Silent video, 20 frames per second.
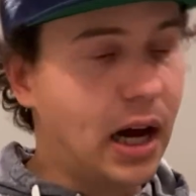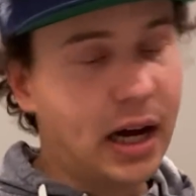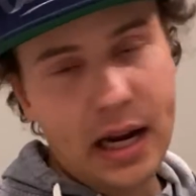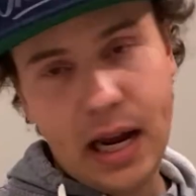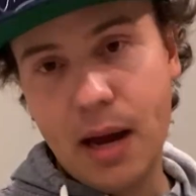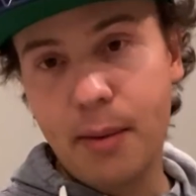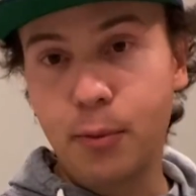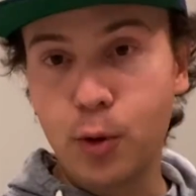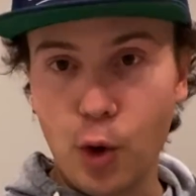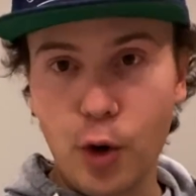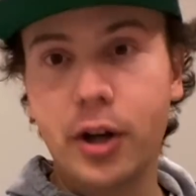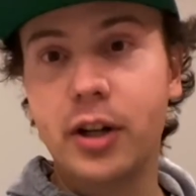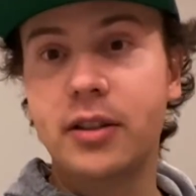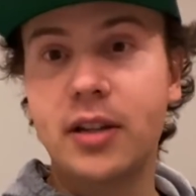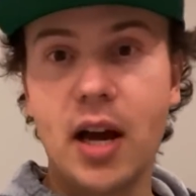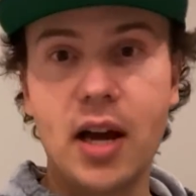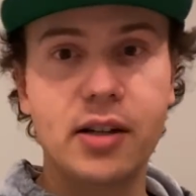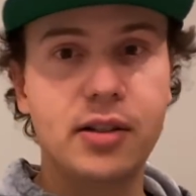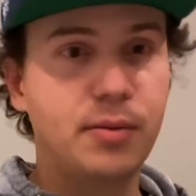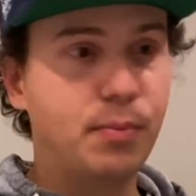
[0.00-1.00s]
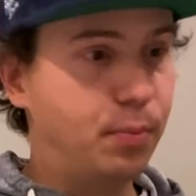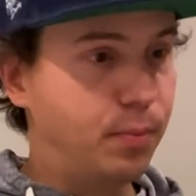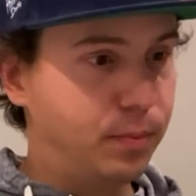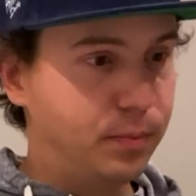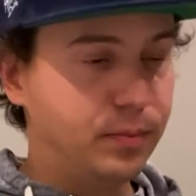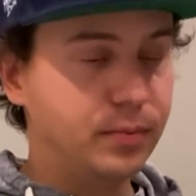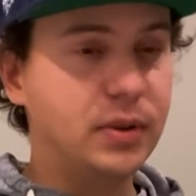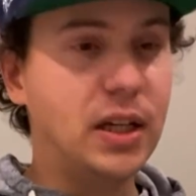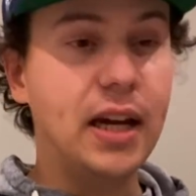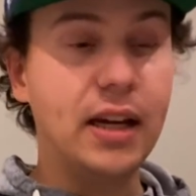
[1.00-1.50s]
I am going to test
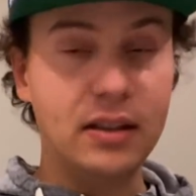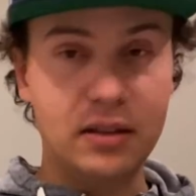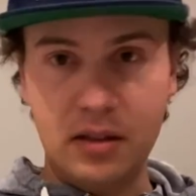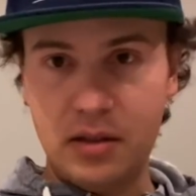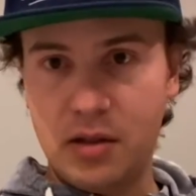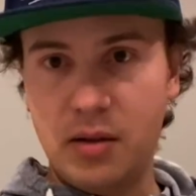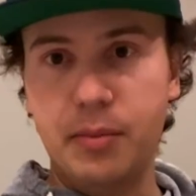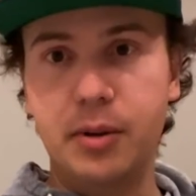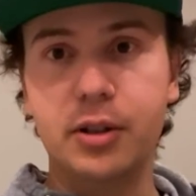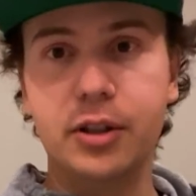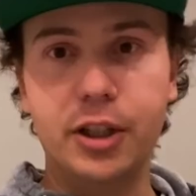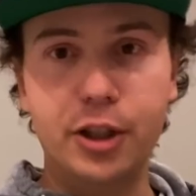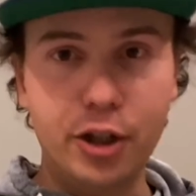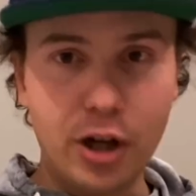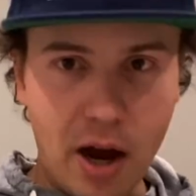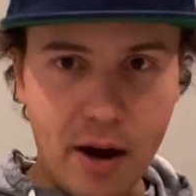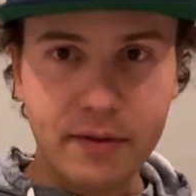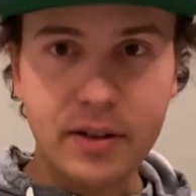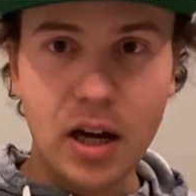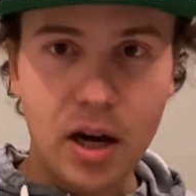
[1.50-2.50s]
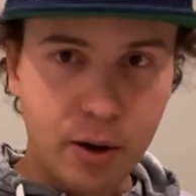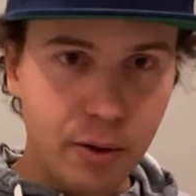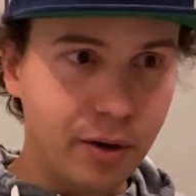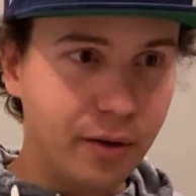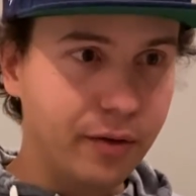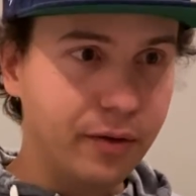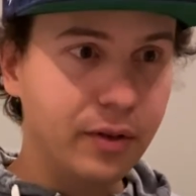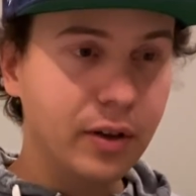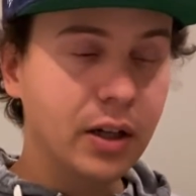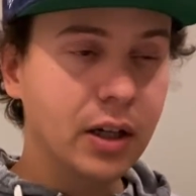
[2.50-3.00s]
taking the stability shaft out
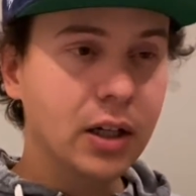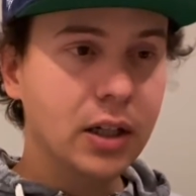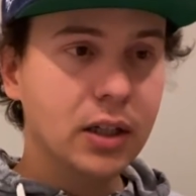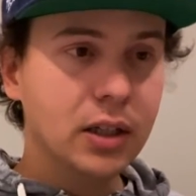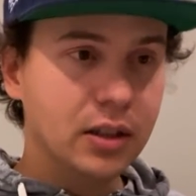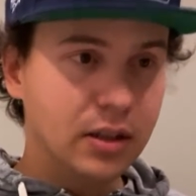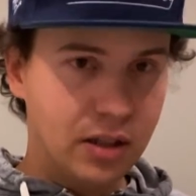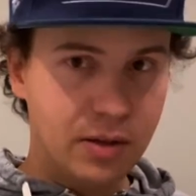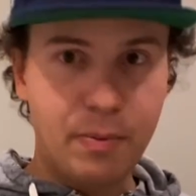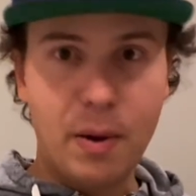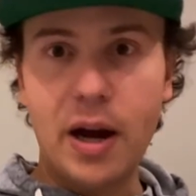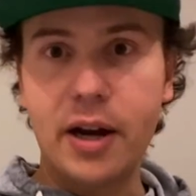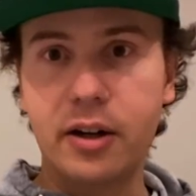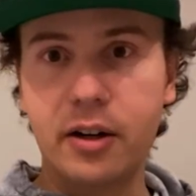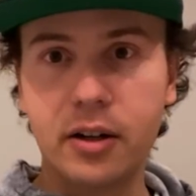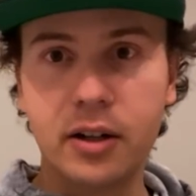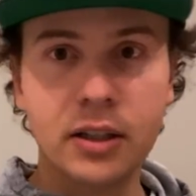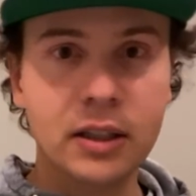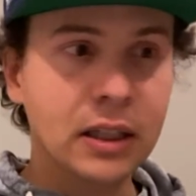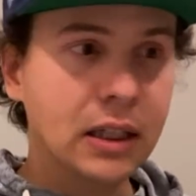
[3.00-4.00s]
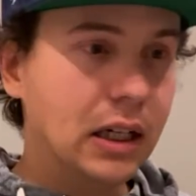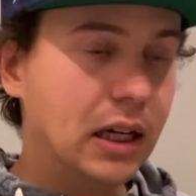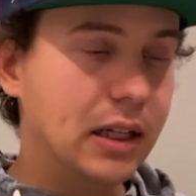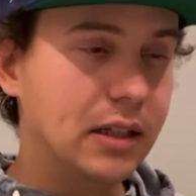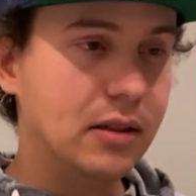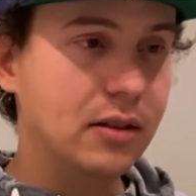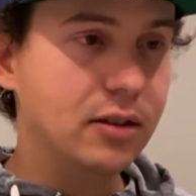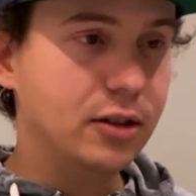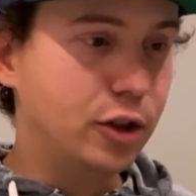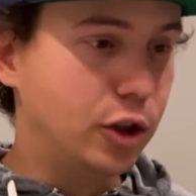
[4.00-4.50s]
of the spider
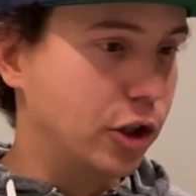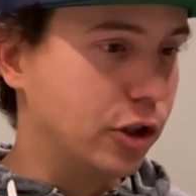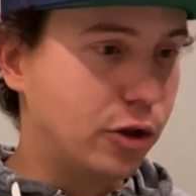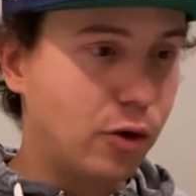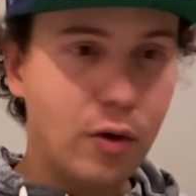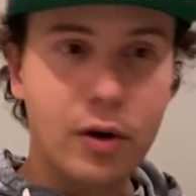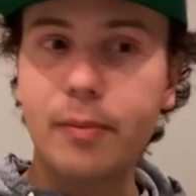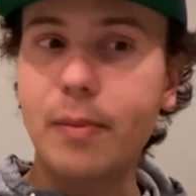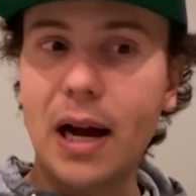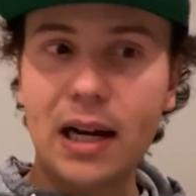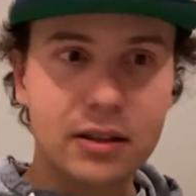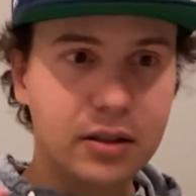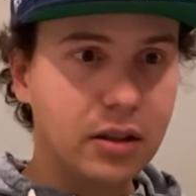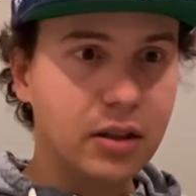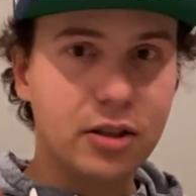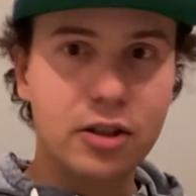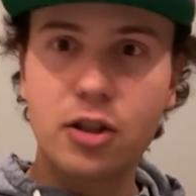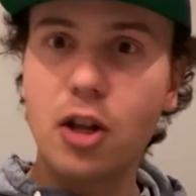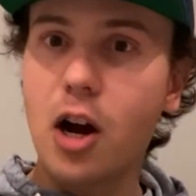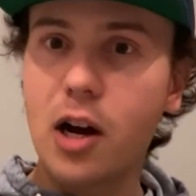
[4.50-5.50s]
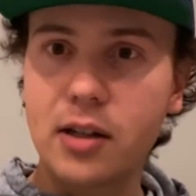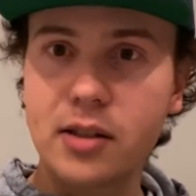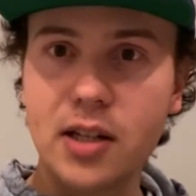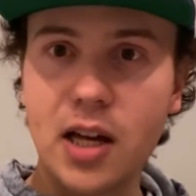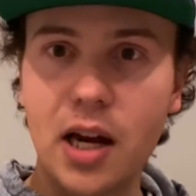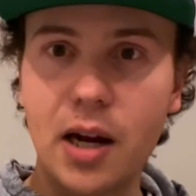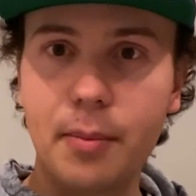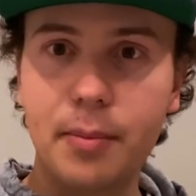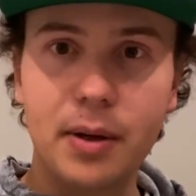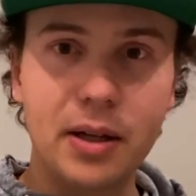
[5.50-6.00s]
and just going back to the stock
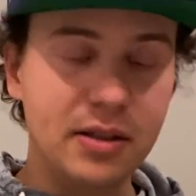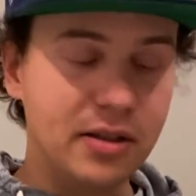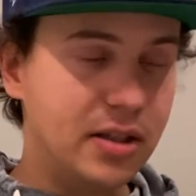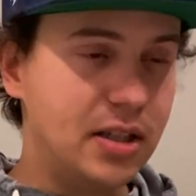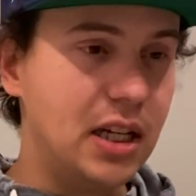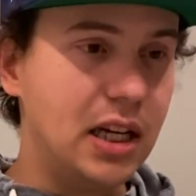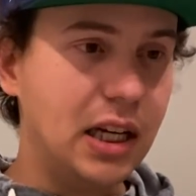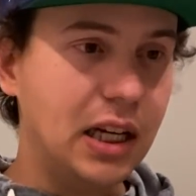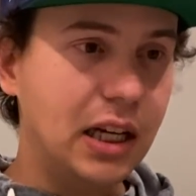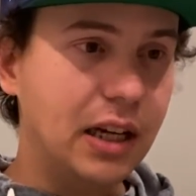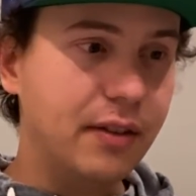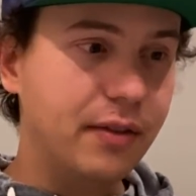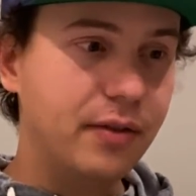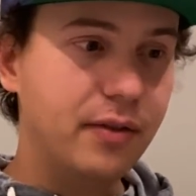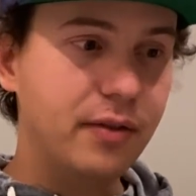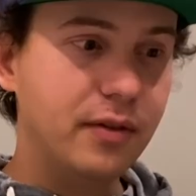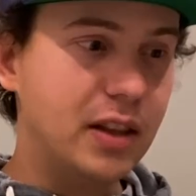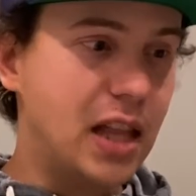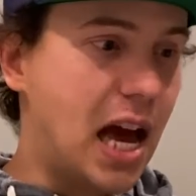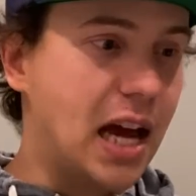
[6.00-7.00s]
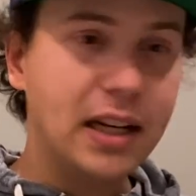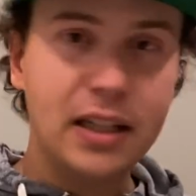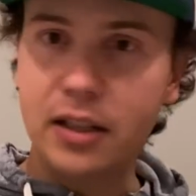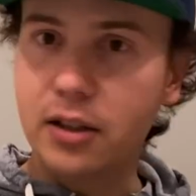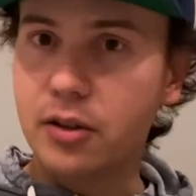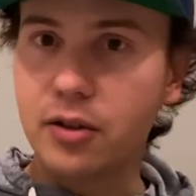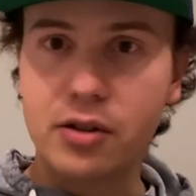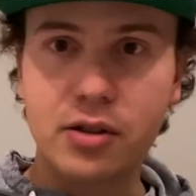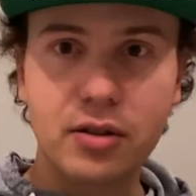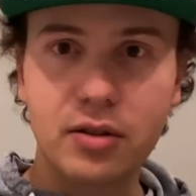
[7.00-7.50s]
setup and seeing if that
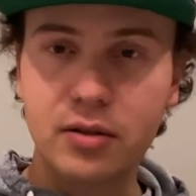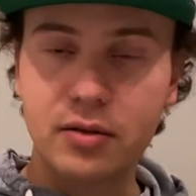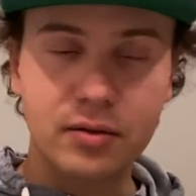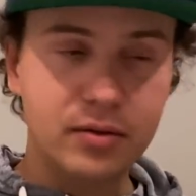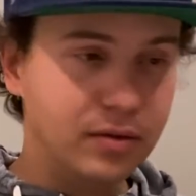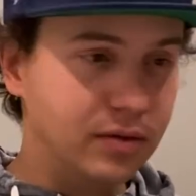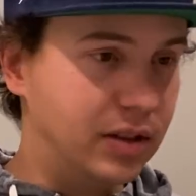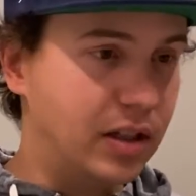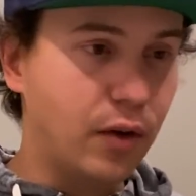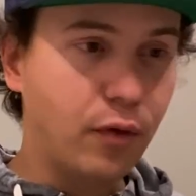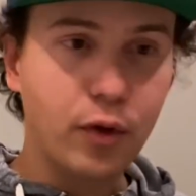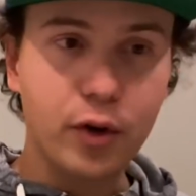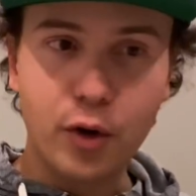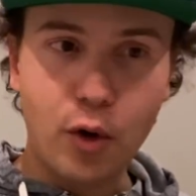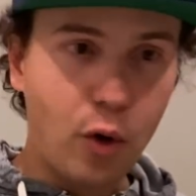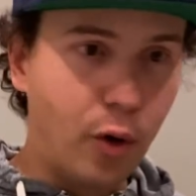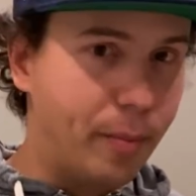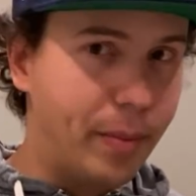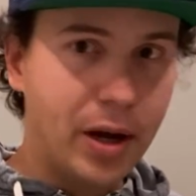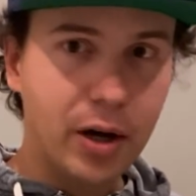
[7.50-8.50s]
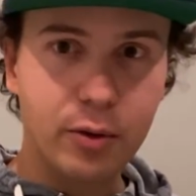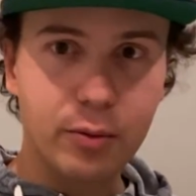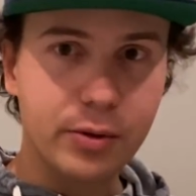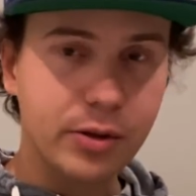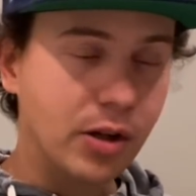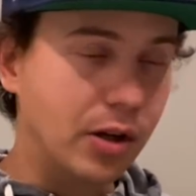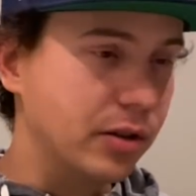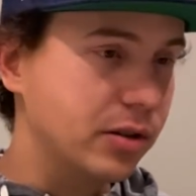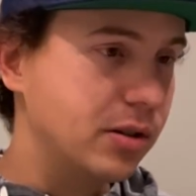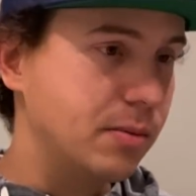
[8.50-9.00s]
yields different or better
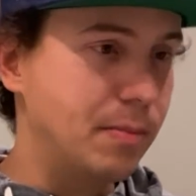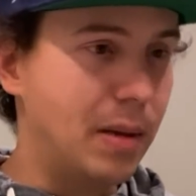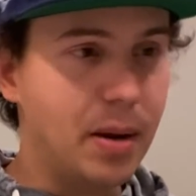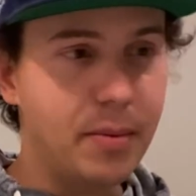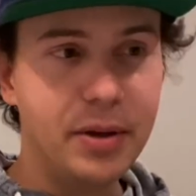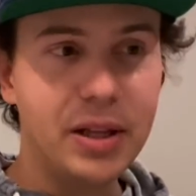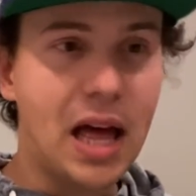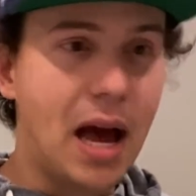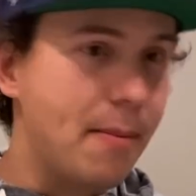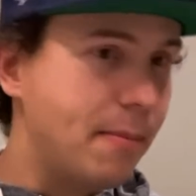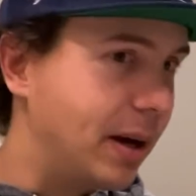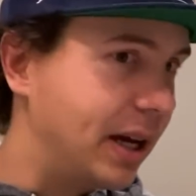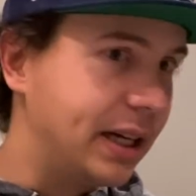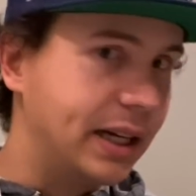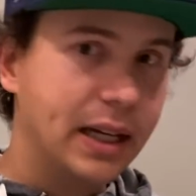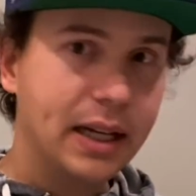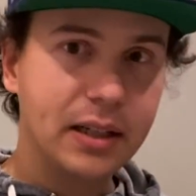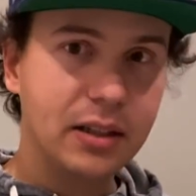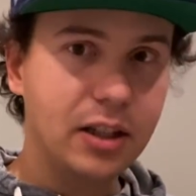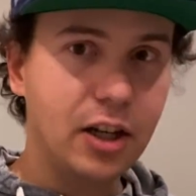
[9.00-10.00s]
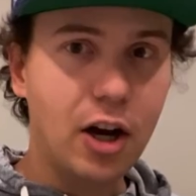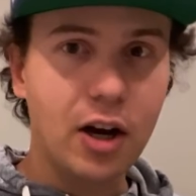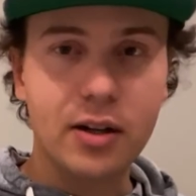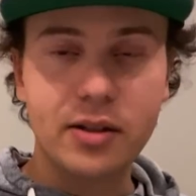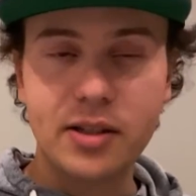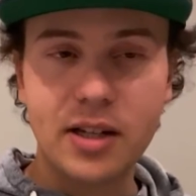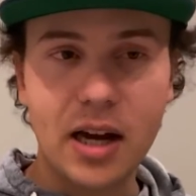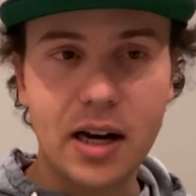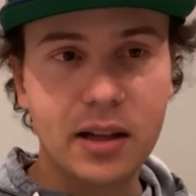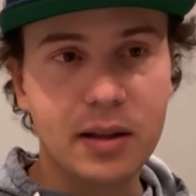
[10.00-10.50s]
results. Maybe that might kick the
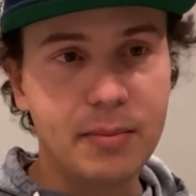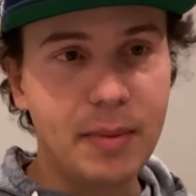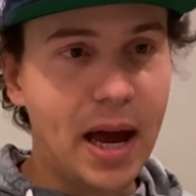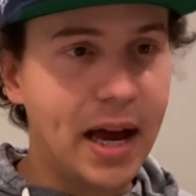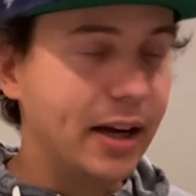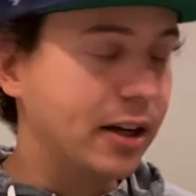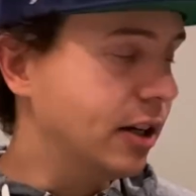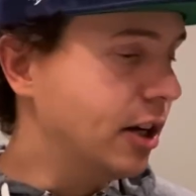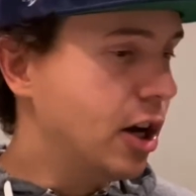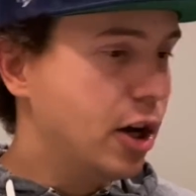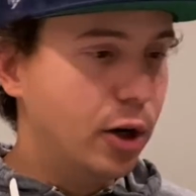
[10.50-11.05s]
Odyssey out of the bag.